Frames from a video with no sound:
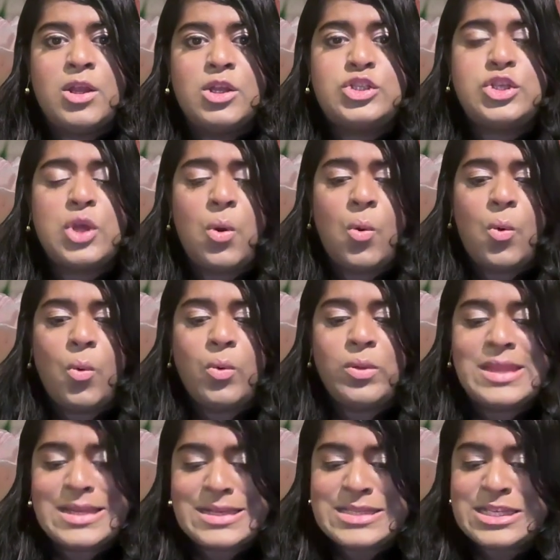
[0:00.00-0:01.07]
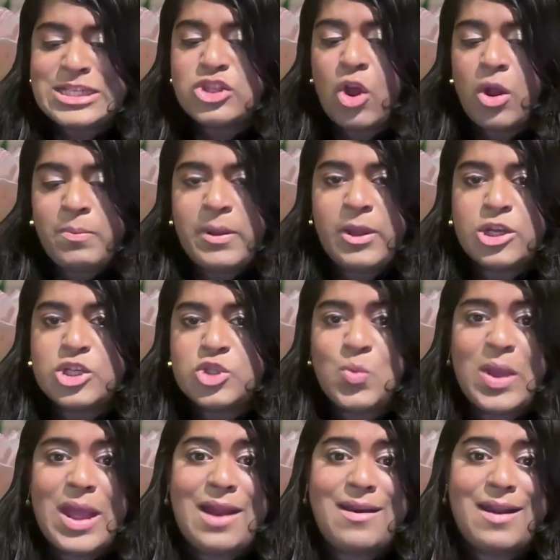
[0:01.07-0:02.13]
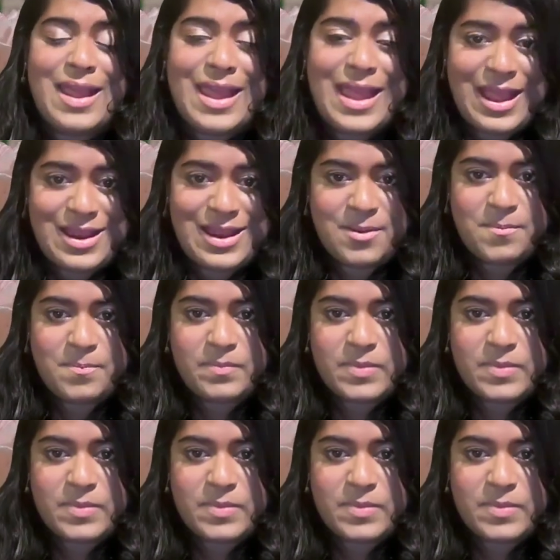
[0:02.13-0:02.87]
So this is not because we are ahead.